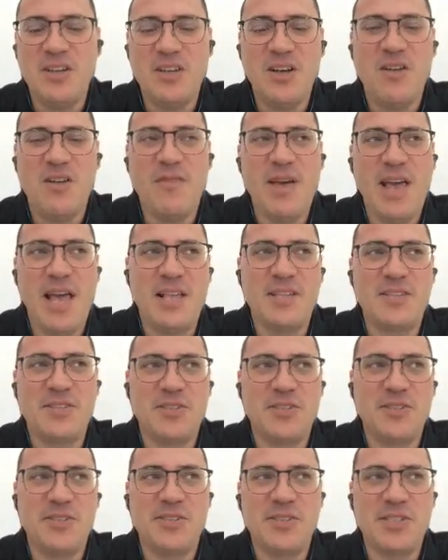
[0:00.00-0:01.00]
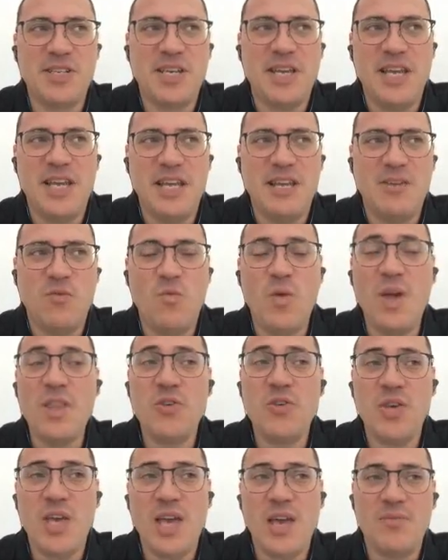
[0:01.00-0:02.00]
of answers saying
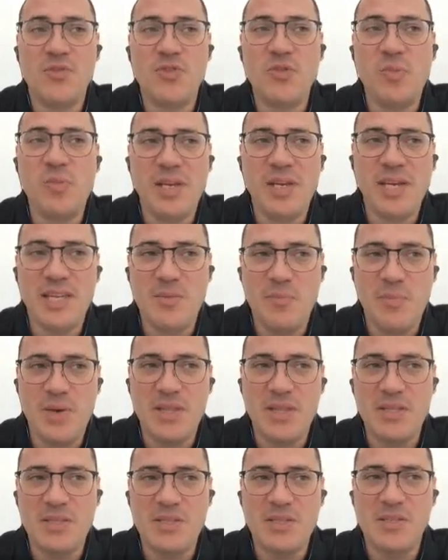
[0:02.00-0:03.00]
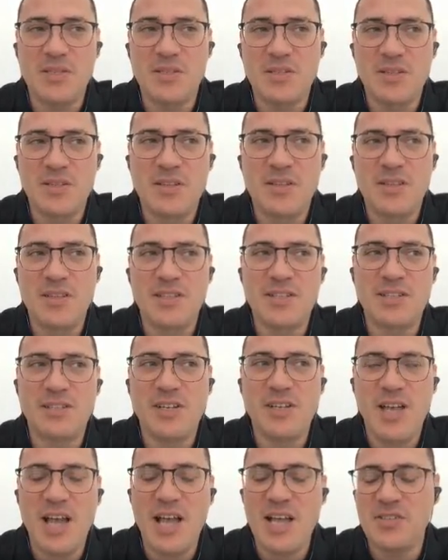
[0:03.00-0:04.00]
when you have duplicate dependencies,
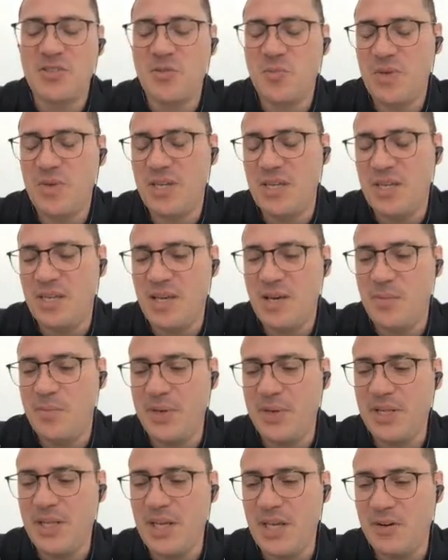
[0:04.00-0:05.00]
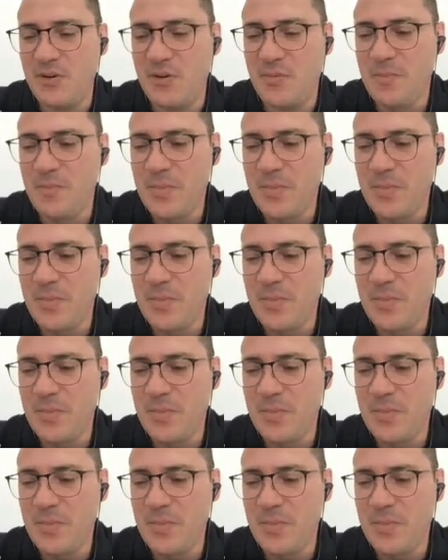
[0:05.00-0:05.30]
there has to be a build error.